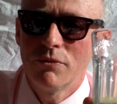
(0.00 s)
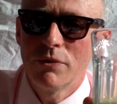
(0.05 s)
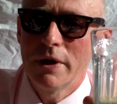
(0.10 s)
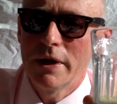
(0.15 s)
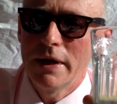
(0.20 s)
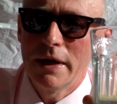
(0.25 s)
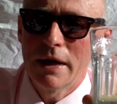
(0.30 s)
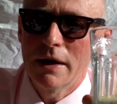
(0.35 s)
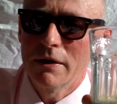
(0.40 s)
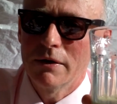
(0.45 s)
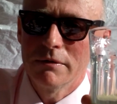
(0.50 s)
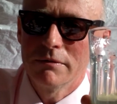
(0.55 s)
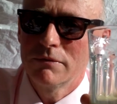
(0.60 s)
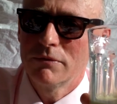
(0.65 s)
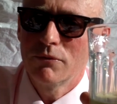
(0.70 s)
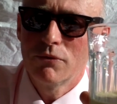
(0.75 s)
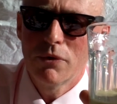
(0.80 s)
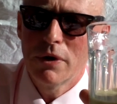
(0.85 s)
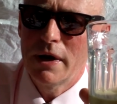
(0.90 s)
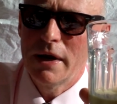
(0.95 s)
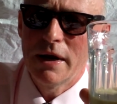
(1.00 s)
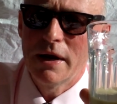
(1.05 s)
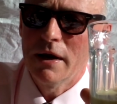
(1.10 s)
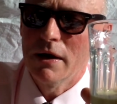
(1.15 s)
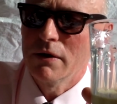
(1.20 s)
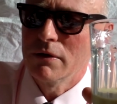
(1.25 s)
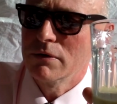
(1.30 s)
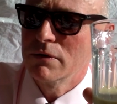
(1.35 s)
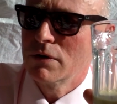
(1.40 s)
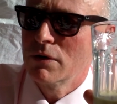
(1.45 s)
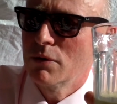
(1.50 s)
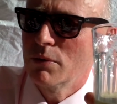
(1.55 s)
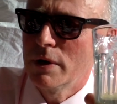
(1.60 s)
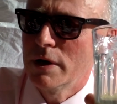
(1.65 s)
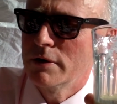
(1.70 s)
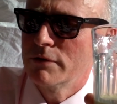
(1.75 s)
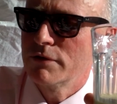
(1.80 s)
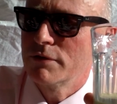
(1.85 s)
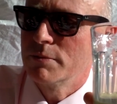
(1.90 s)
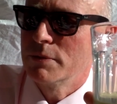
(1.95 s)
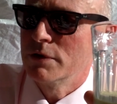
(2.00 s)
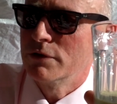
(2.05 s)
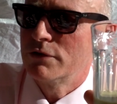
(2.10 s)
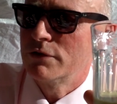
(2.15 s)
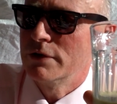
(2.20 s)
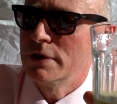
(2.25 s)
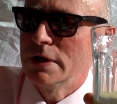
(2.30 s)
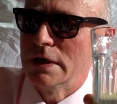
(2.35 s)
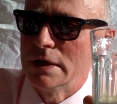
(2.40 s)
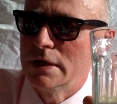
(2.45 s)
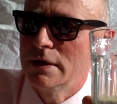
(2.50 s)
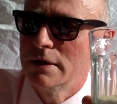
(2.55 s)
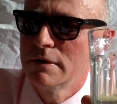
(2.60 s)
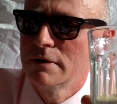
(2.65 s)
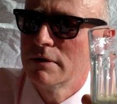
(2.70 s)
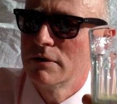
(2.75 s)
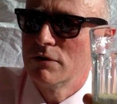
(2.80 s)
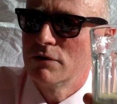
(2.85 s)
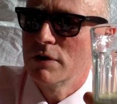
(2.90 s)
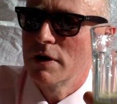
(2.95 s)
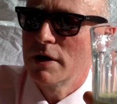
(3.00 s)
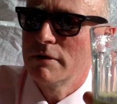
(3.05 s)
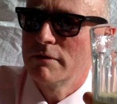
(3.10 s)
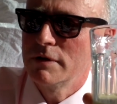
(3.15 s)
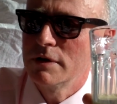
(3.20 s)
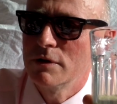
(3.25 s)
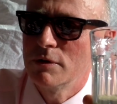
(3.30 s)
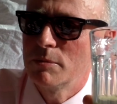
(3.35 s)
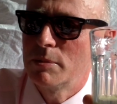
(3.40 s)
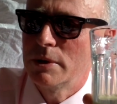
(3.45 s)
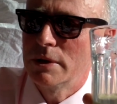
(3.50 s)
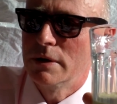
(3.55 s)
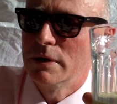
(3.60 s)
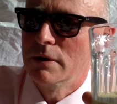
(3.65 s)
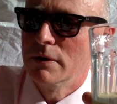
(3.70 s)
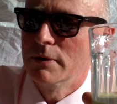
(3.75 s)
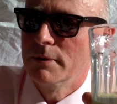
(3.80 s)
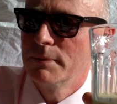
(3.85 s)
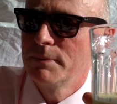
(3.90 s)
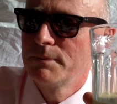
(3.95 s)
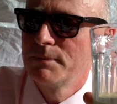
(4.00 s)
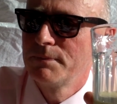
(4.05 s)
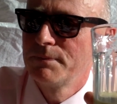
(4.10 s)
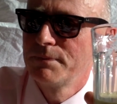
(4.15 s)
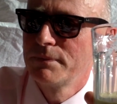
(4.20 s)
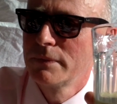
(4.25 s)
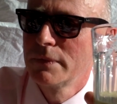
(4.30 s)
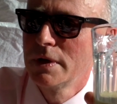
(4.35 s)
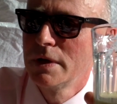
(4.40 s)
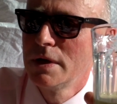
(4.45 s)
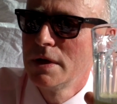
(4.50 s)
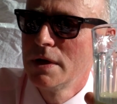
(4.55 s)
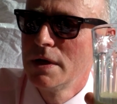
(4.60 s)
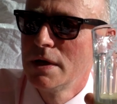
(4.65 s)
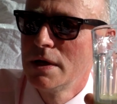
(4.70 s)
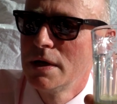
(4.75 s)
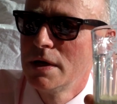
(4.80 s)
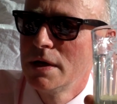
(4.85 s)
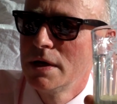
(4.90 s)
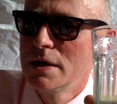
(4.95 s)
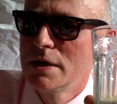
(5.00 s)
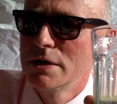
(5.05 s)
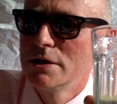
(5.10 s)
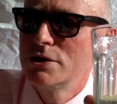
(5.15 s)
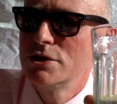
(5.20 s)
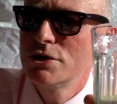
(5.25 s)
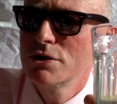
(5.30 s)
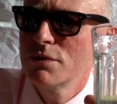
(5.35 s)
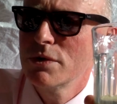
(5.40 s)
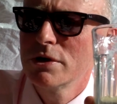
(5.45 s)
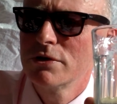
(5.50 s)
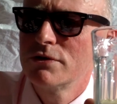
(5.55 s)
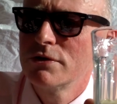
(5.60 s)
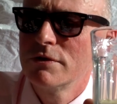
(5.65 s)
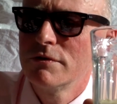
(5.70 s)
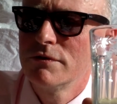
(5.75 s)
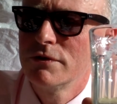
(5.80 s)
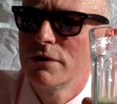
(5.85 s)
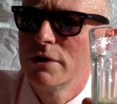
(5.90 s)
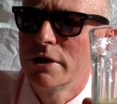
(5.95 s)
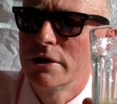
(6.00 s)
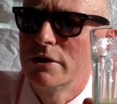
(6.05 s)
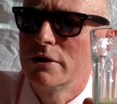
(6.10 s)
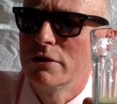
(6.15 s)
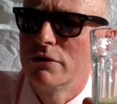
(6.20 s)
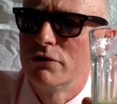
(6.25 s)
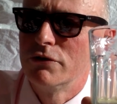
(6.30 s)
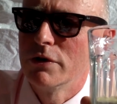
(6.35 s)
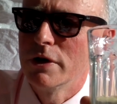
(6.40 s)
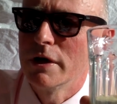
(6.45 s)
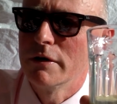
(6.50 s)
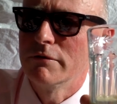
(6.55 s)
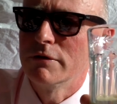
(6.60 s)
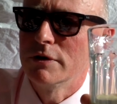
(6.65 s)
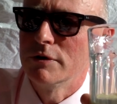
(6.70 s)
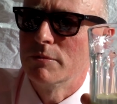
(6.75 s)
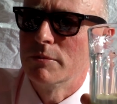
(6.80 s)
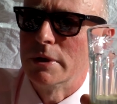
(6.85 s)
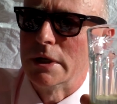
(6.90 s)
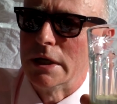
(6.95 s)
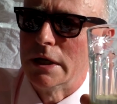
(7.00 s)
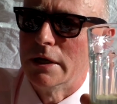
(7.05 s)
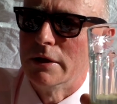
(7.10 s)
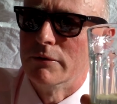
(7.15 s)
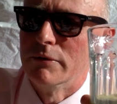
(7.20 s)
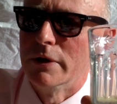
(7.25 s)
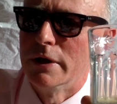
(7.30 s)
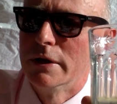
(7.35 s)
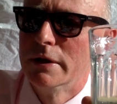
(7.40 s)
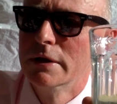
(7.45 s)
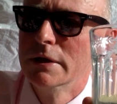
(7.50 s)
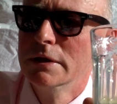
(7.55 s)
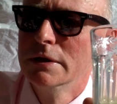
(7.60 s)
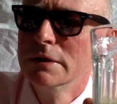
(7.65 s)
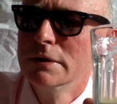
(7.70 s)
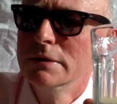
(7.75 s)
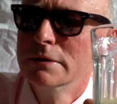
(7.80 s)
way out away from the city, driving her Pinot. And she wasn't a very good driver to begin with.